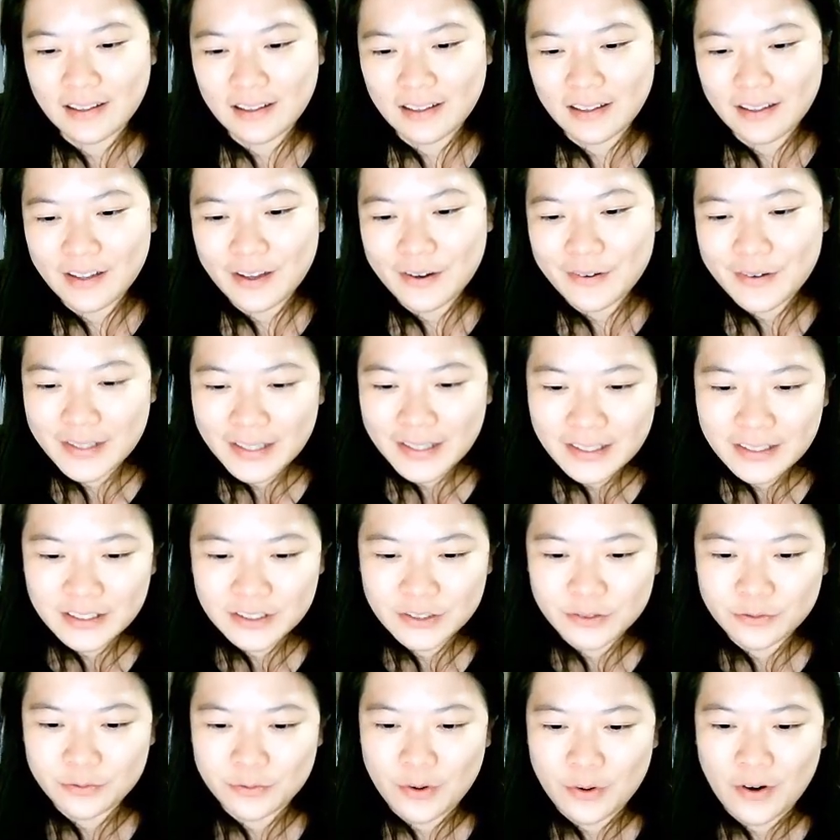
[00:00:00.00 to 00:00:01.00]
the return
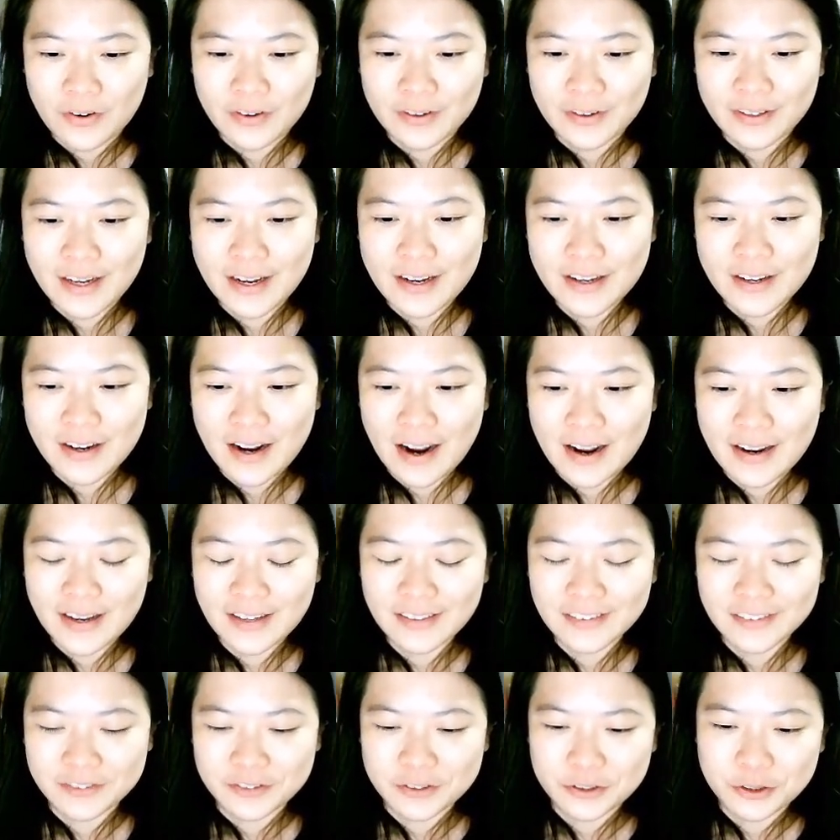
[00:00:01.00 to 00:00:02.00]
is wrong, then I guess
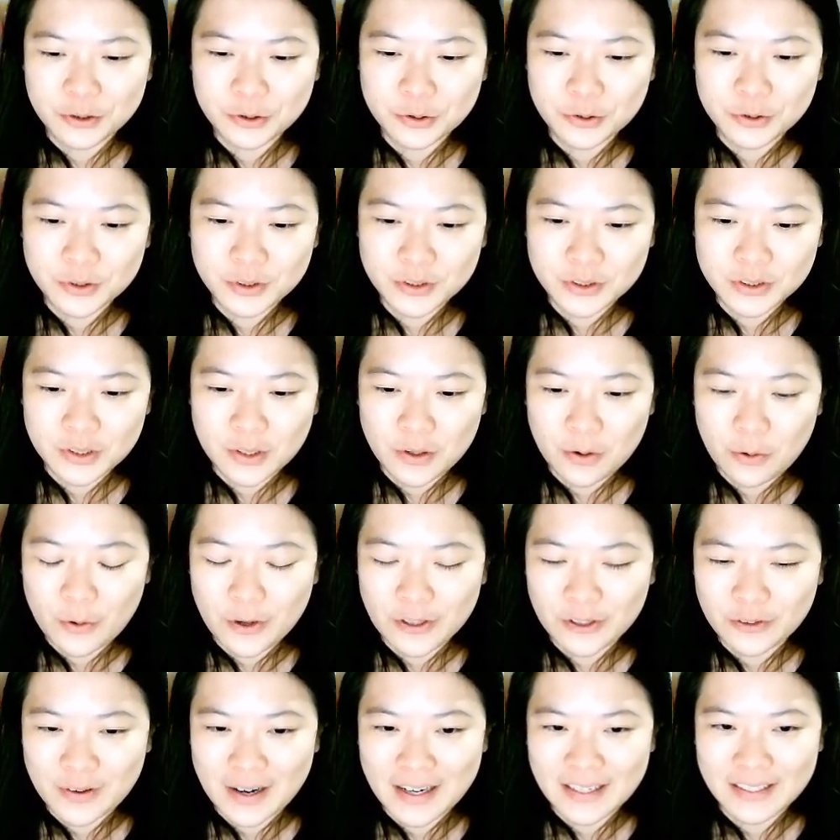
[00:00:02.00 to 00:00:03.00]
you have to choose
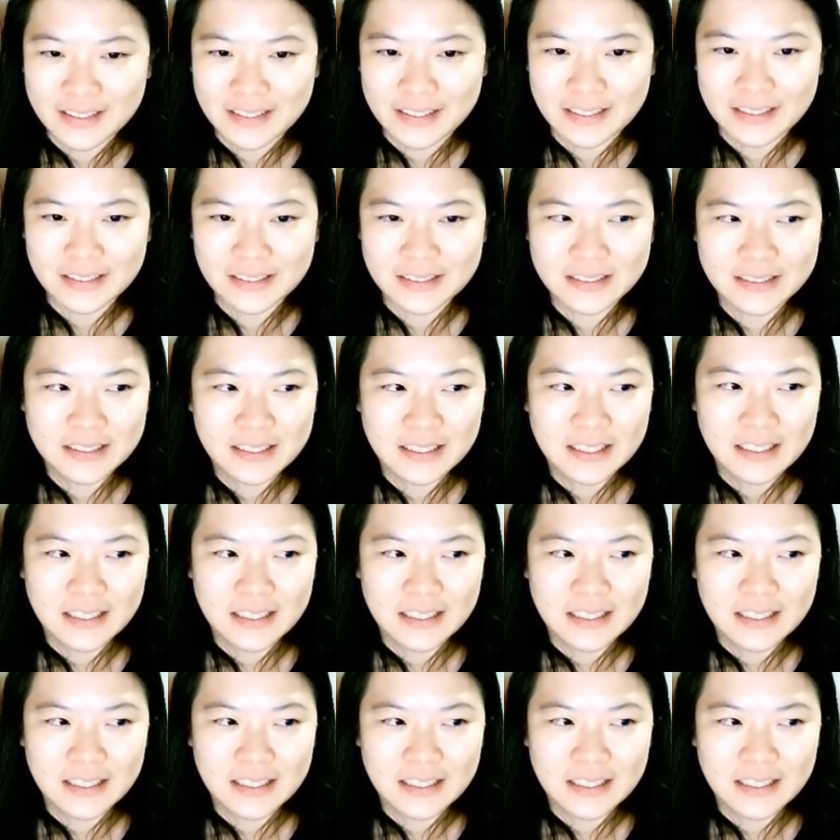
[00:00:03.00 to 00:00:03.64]
which one is